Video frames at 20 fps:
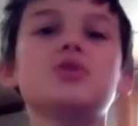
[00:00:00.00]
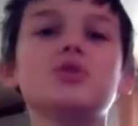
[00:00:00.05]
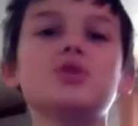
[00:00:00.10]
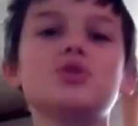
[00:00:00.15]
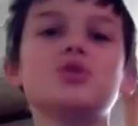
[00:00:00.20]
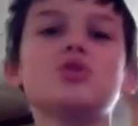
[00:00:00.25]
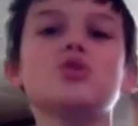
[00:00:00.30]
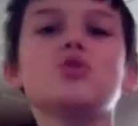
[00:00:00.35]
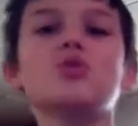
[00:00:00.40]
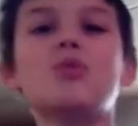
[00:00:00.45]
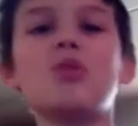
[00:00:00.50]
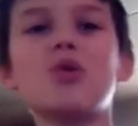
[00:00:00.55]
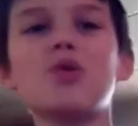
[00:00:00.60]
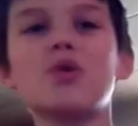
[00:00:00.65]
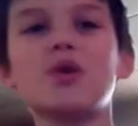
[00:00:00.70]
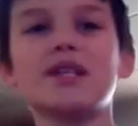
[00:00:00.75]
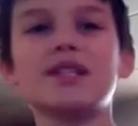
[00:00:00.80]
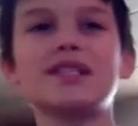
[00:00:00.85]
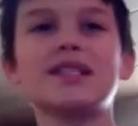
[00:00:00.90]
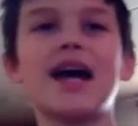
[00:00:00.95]
the two
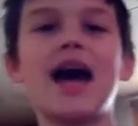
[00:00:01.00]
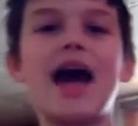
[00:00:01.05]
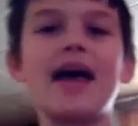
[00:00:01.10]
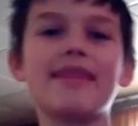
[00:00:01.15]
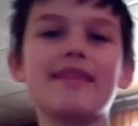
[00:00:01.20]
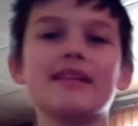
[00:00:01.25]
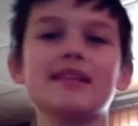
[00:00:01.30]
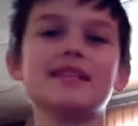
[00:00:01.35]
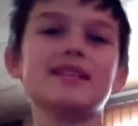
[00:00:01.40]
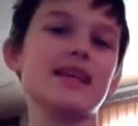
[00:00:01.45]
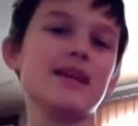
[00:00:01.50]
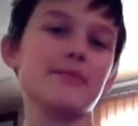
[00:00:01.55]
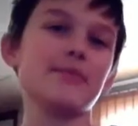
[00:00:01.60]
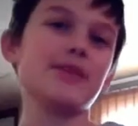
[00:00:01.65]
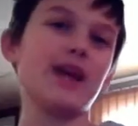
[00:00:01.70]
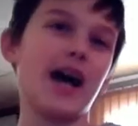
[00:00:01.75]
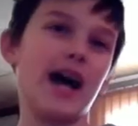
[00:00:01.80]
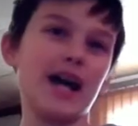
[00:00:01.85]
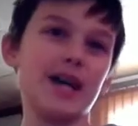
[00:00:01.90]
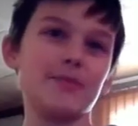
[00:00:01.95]
bullets at the same
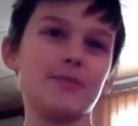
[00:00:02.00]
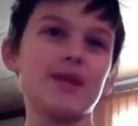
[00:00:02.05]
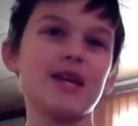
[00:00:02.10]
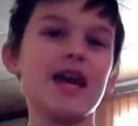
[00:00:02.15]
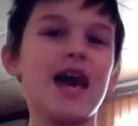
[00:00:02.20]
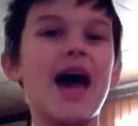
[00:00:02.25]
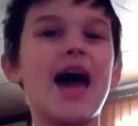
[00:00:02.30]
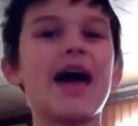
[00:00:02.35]
time.